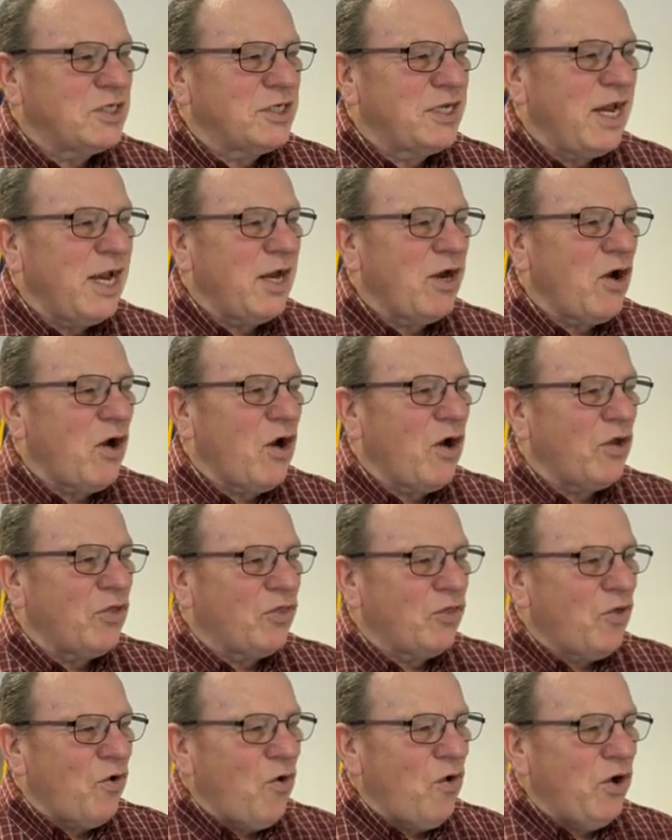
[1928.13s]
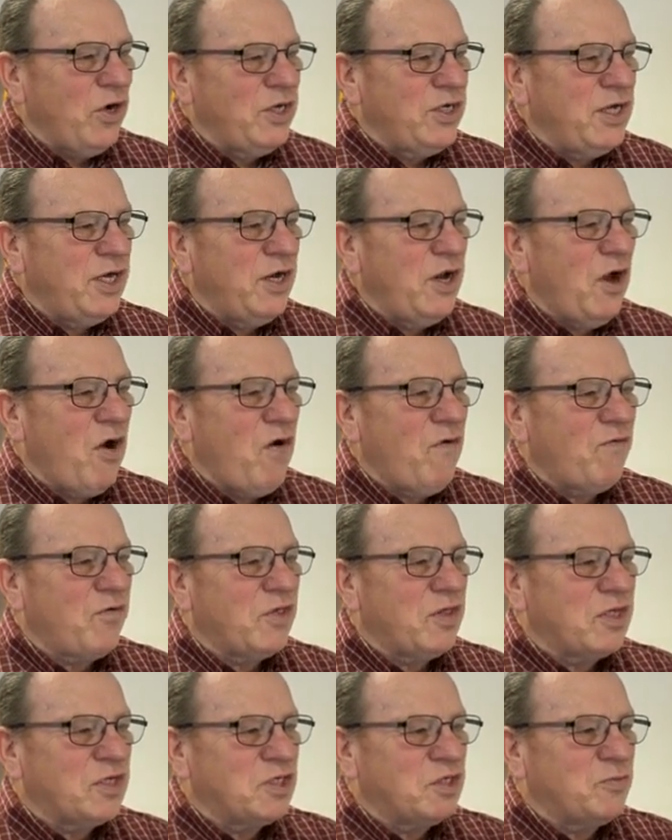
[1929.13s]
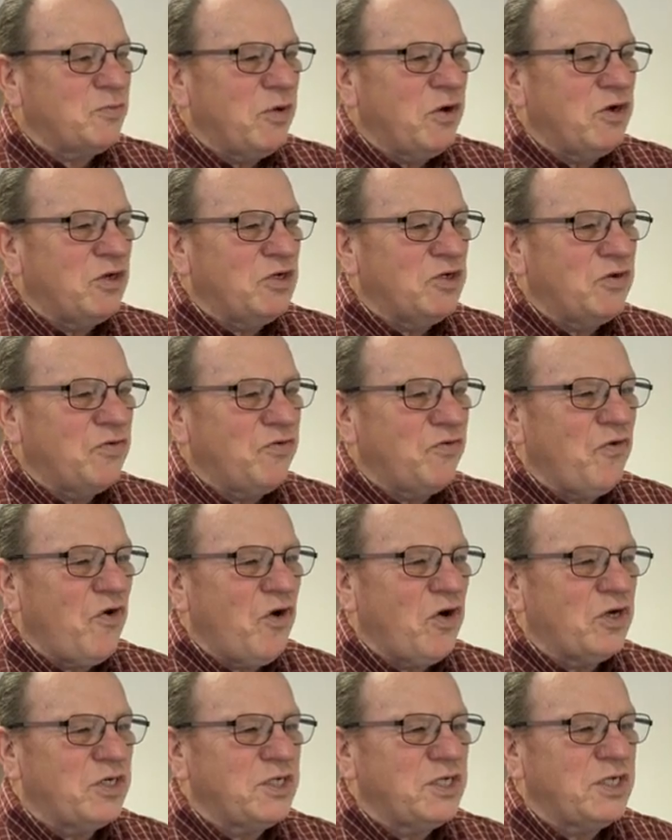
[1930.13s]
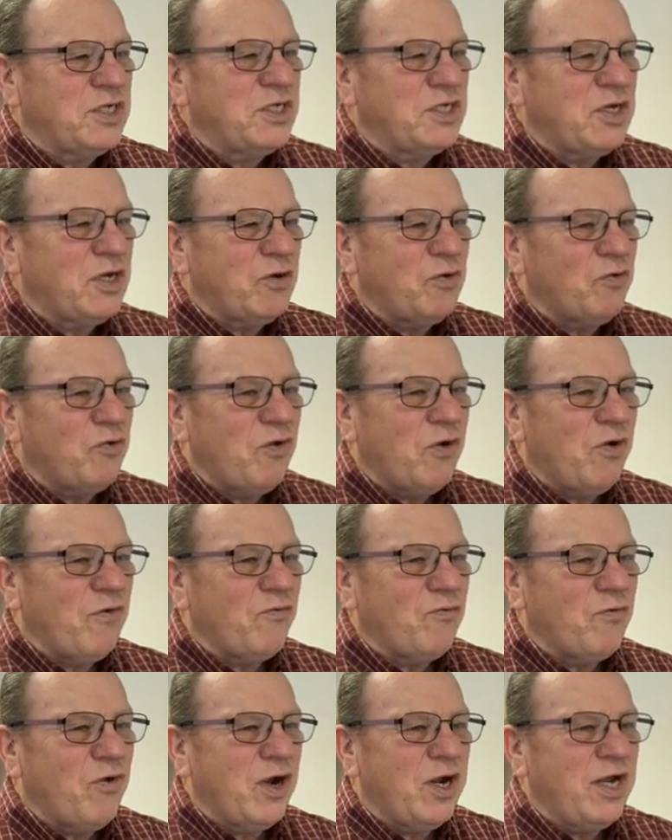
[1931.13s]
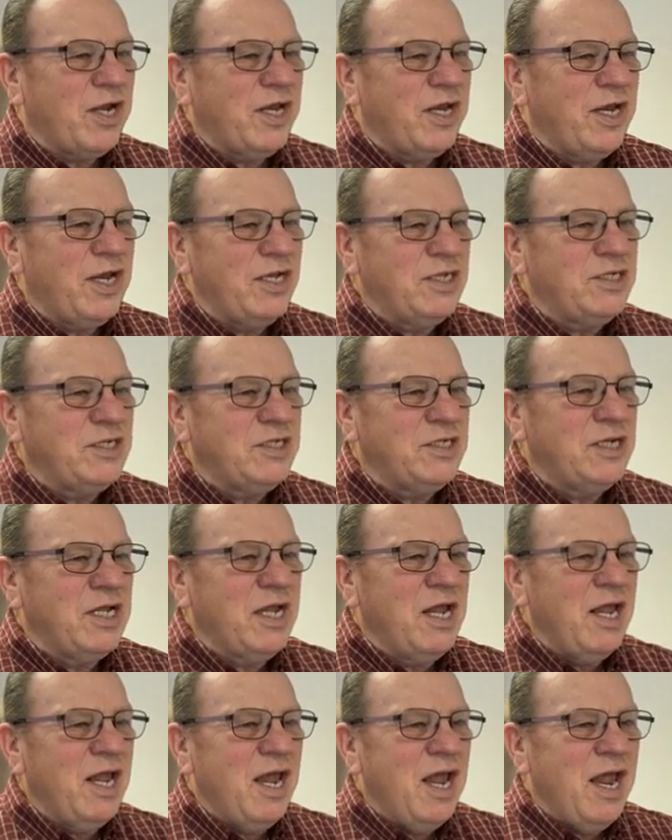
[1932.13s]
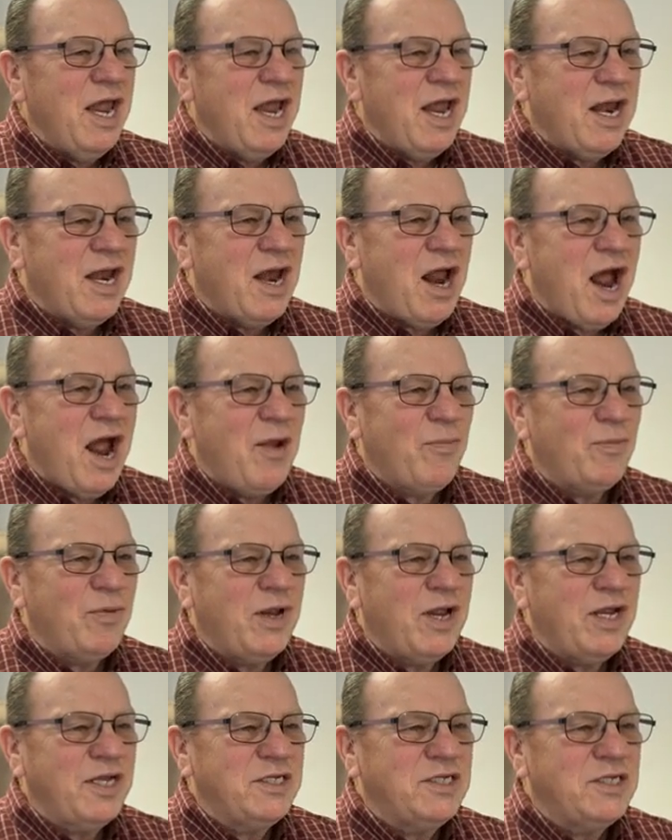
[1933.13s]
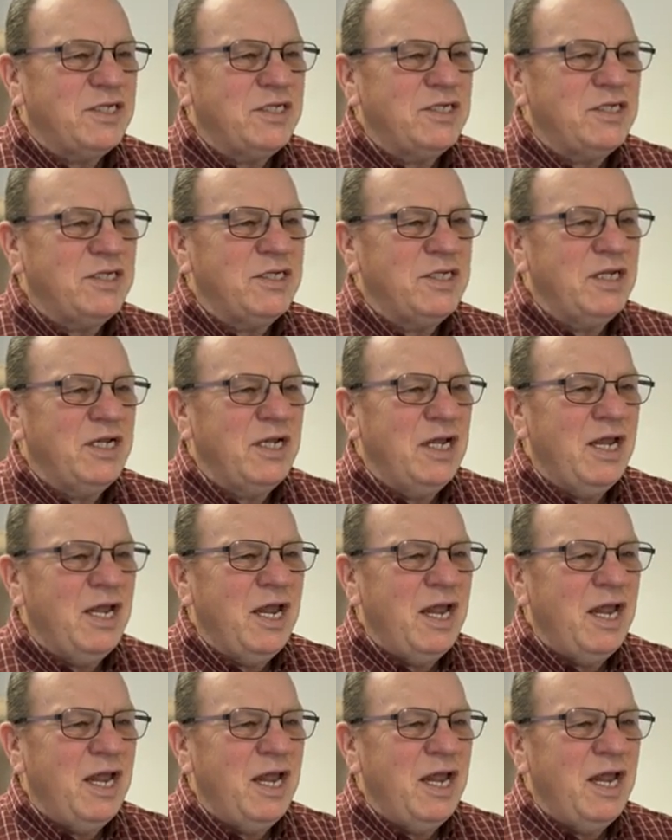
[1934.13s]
to take our authority over the spiritual forces and of wickedness in high places